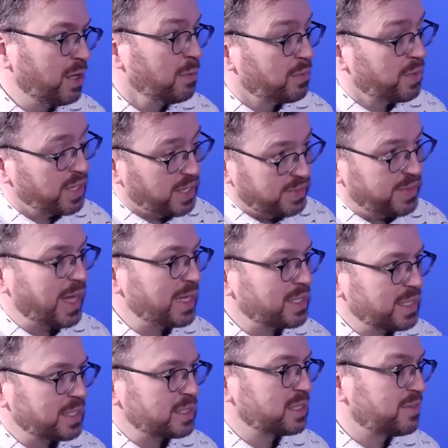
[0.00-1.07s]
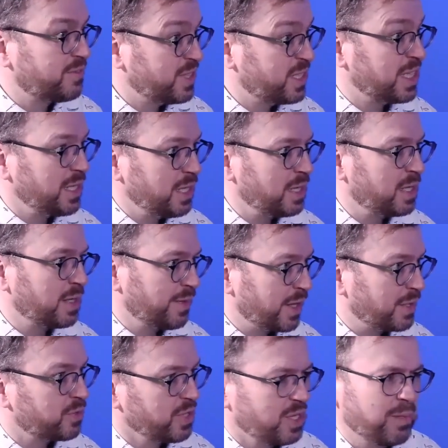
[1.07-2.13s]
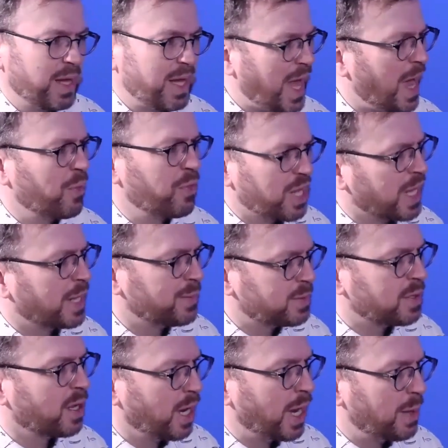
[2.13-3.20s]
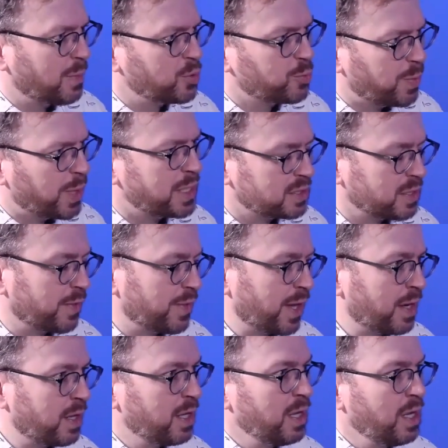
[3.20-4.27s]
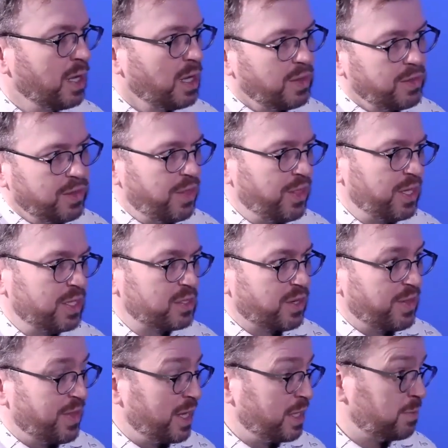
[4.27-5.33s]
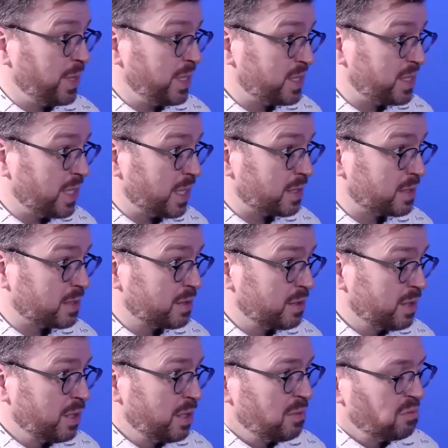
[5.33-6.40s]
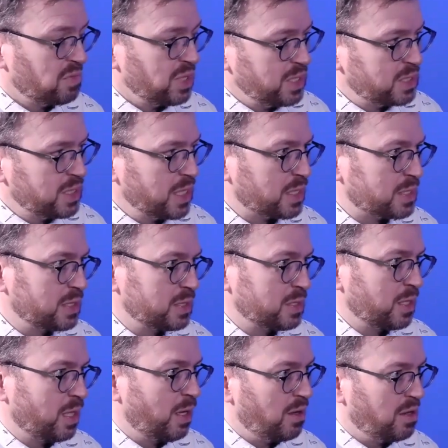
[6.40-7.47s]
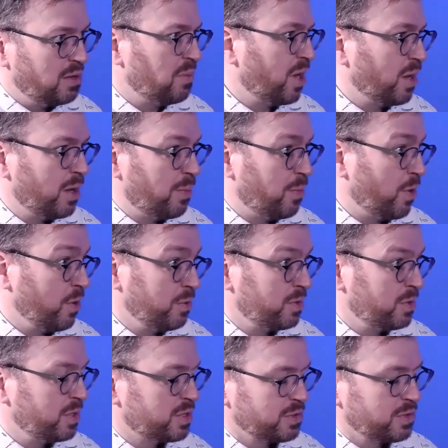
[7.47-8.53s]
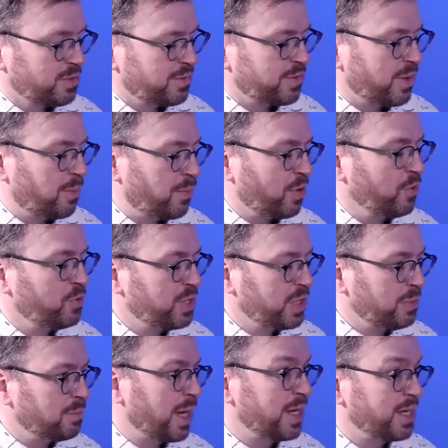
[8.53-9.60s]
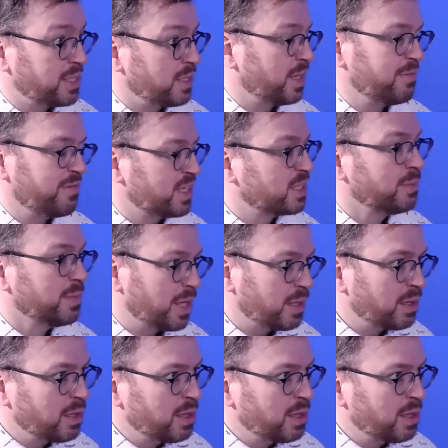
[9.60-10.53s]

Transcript: But that is linked to fatigue, and that's why you can make health claims on labels based on that. The other thing it's got in there is B6. B6 is a protein managing vitamin.